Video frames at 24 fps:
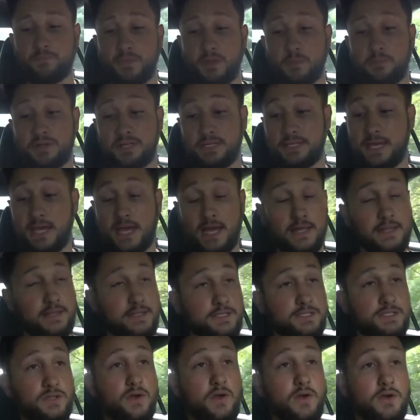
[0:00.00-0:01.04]
But yeah,
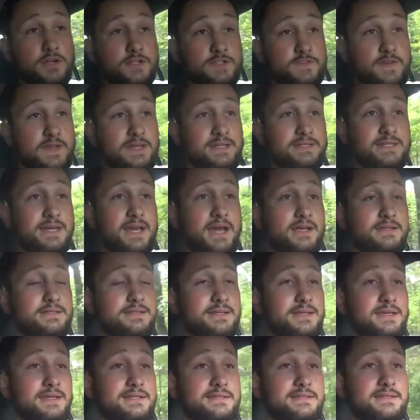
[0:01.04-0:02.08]
this car is
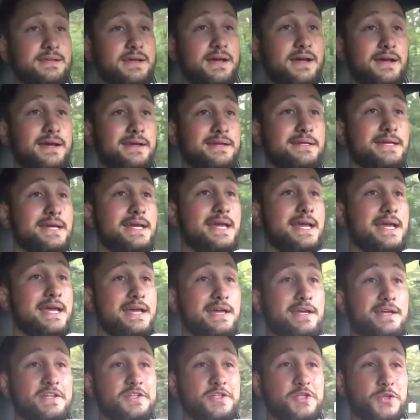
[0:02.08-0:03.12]
fantastic inside.
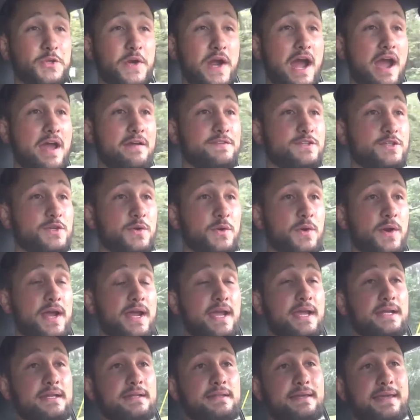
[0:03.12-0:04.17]
Drives
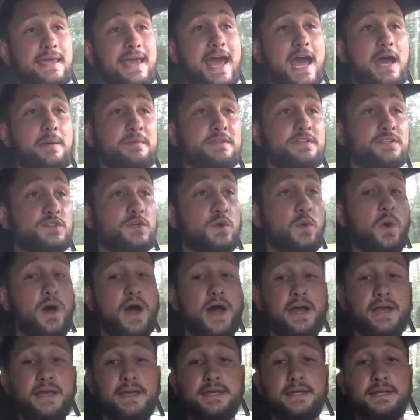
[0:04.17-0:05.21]
great. The cabin's
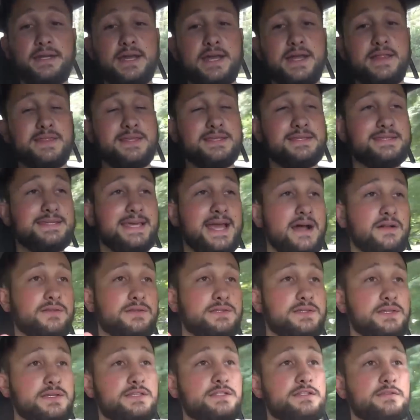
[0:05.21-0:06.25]
quiet. The sound
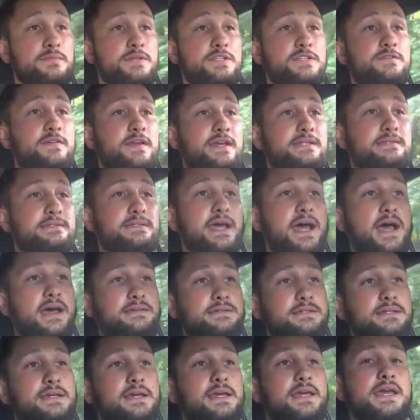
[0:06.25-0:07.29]
system is
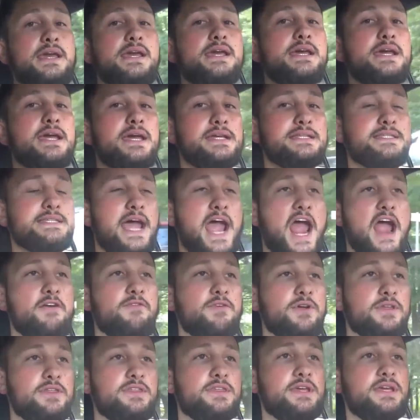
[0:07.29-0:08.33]
fantastic. It's
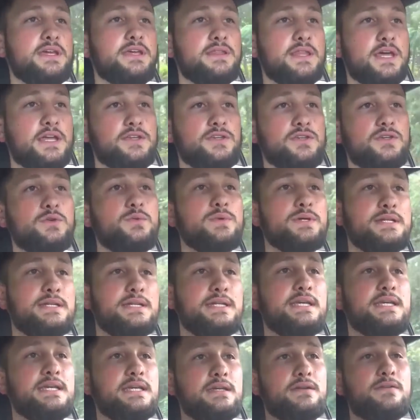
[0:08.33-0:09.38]
everything that you would
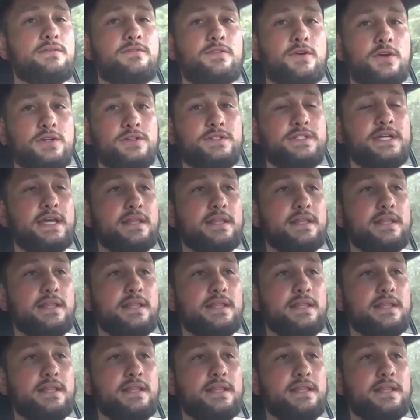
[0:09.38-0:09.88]
need for a